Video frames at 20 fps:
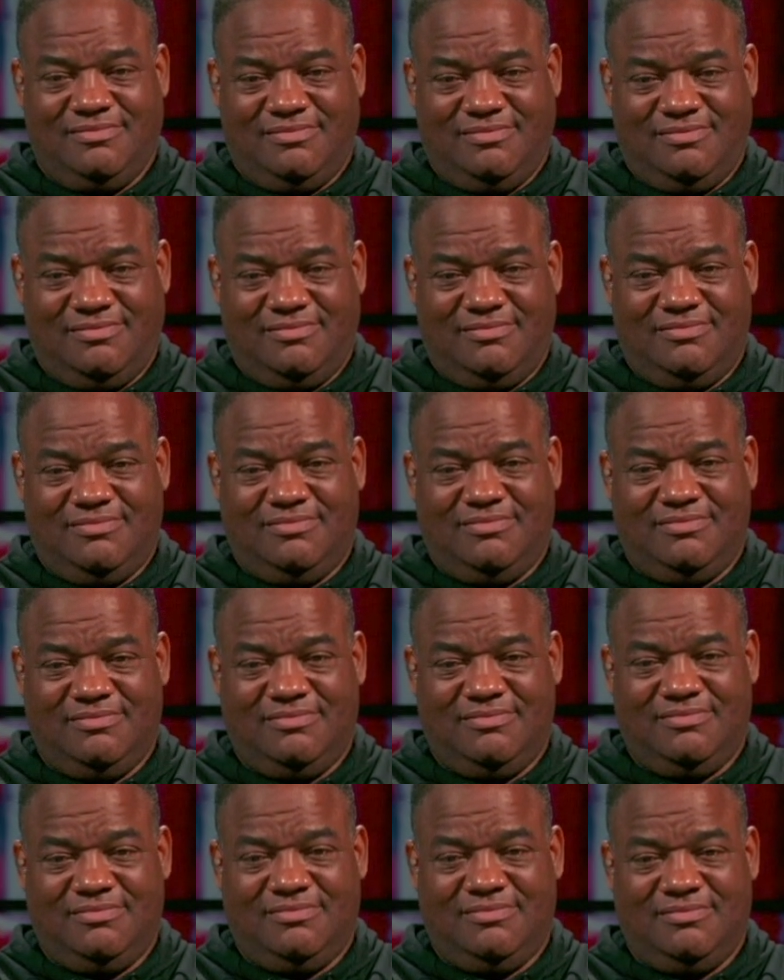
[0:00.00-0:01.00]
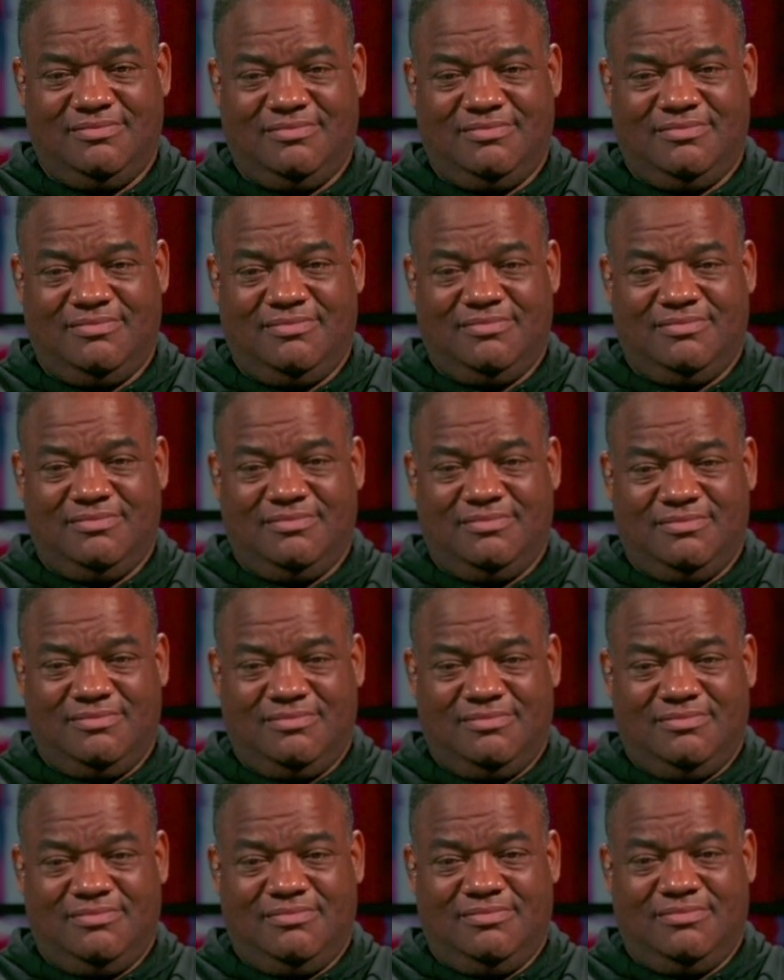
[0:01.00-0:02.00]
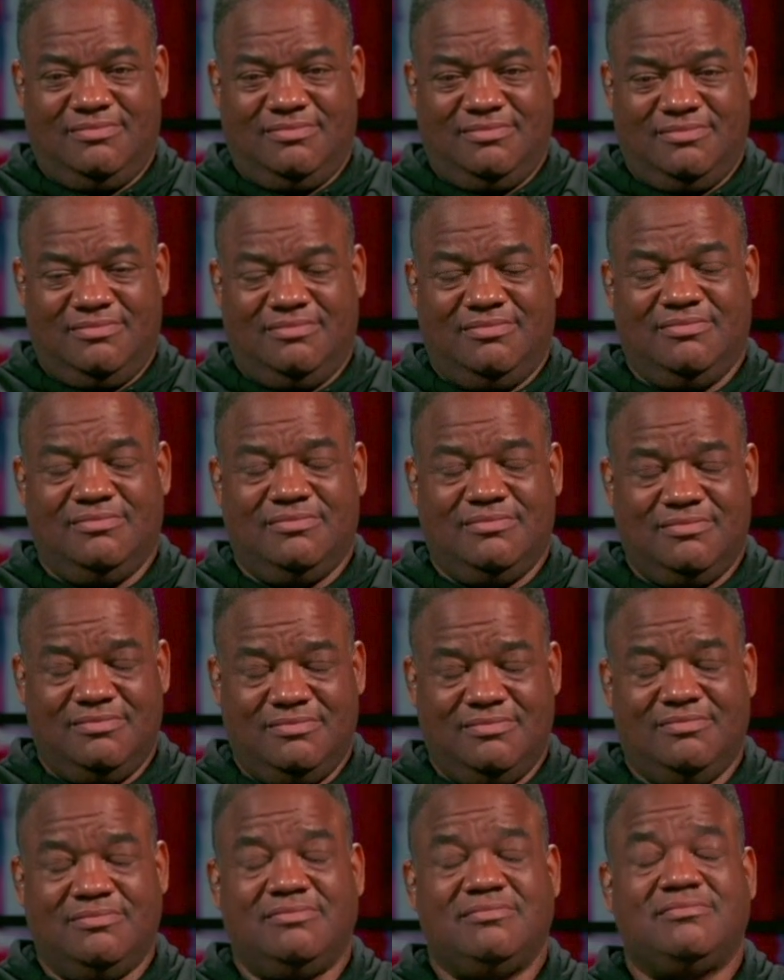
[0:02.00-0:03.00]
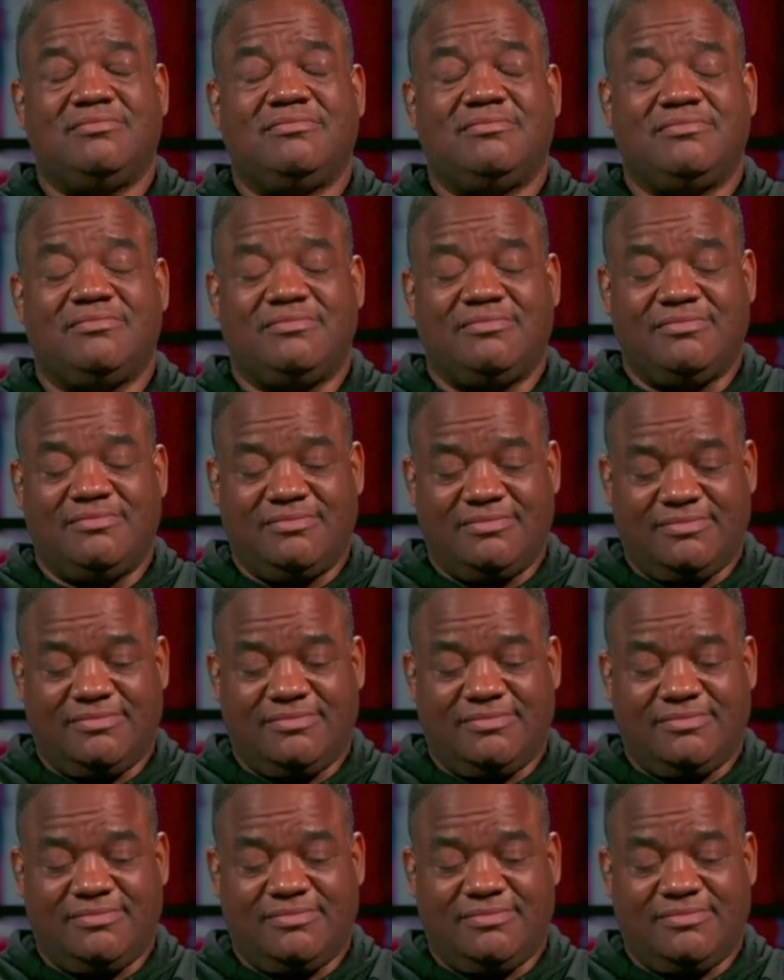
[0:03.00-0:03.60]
(silent)